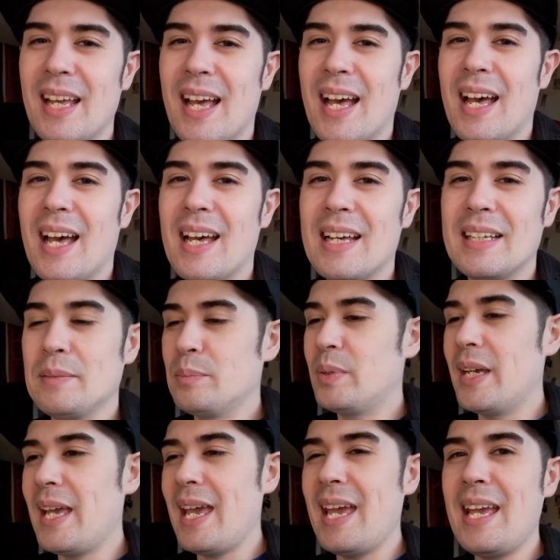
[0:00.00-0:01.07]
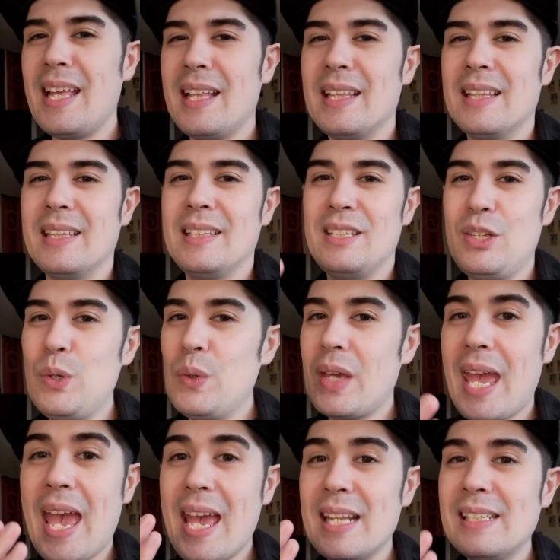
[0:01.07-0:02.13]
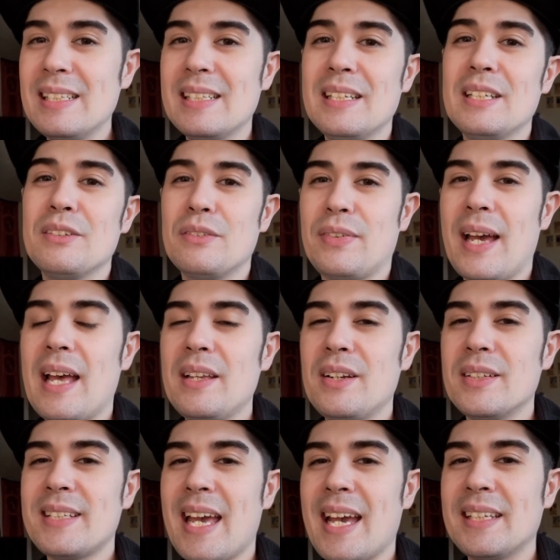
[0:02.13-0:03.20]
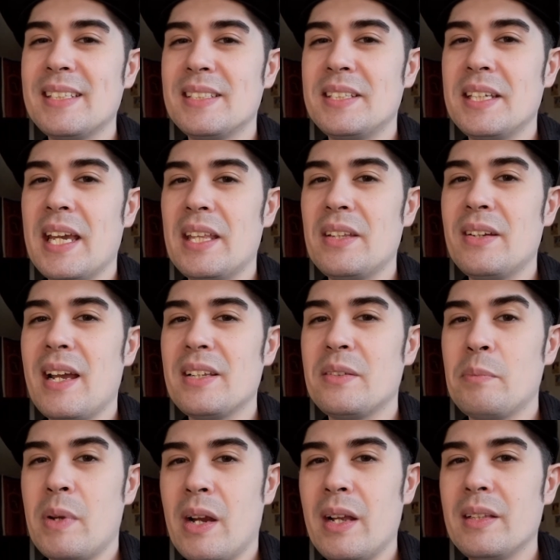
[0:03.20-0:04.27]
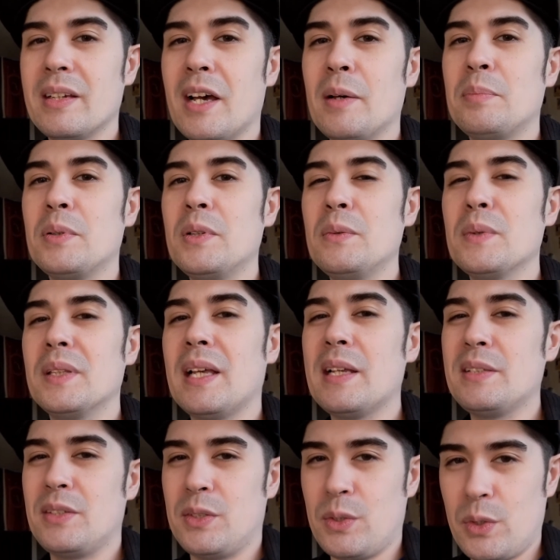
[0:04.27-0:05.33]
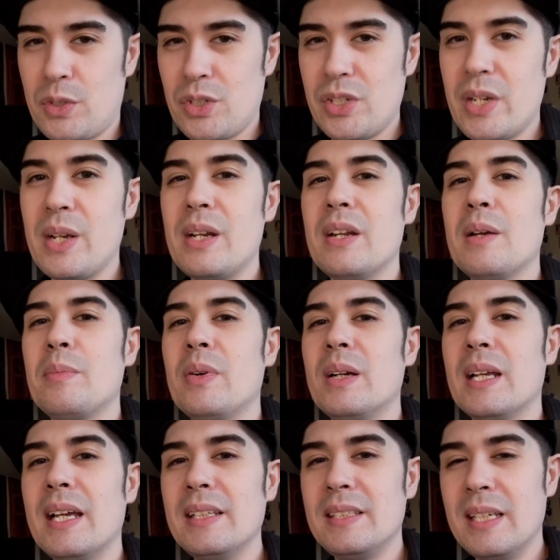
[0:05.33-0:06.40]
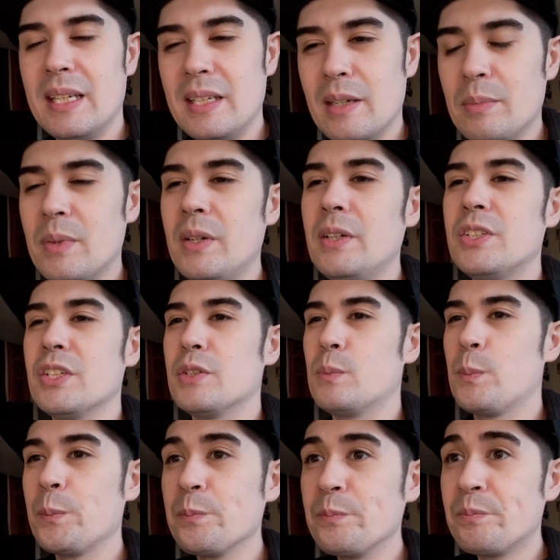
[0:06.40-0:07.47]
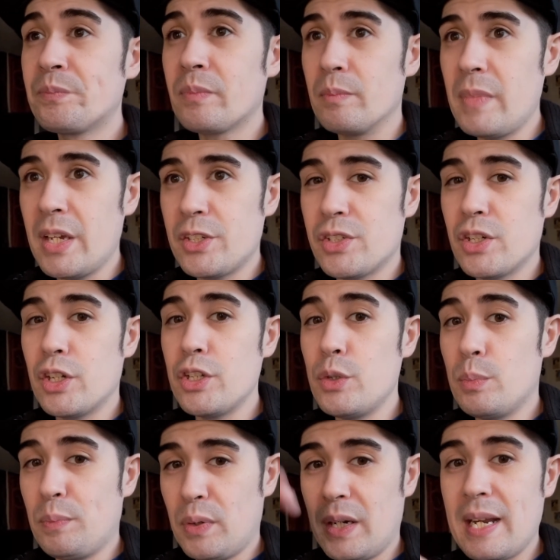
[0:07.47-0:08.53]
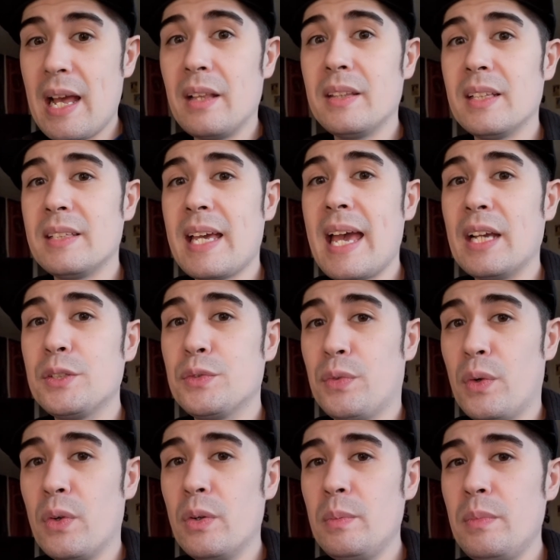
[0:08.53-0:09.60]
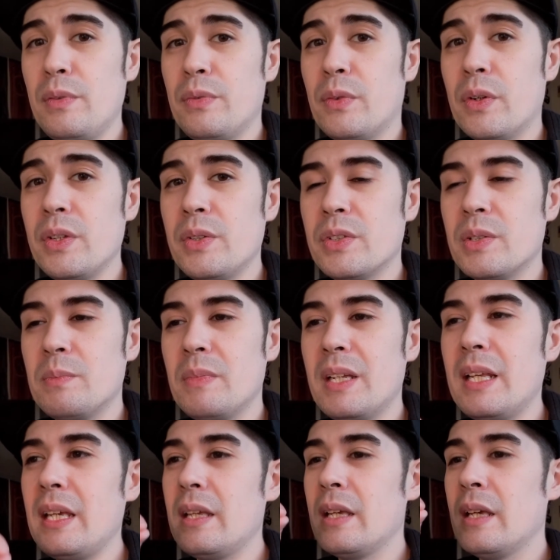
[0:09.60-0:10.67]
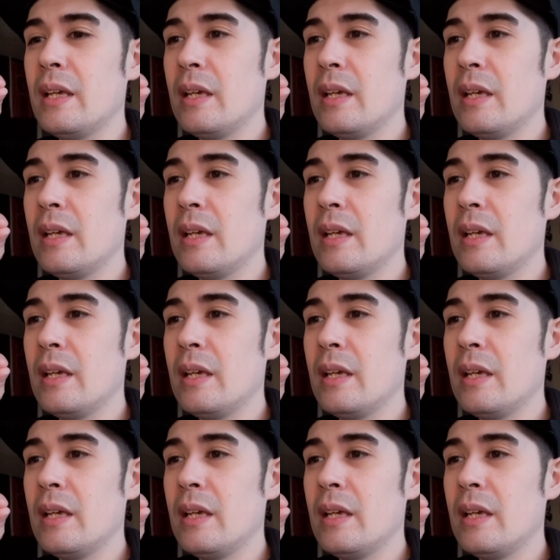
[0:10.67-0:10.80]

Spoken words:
but hey, you can file your taxes together as a married couple without a social security number and ITN number. Just make sure you print out the tax form before you submit it.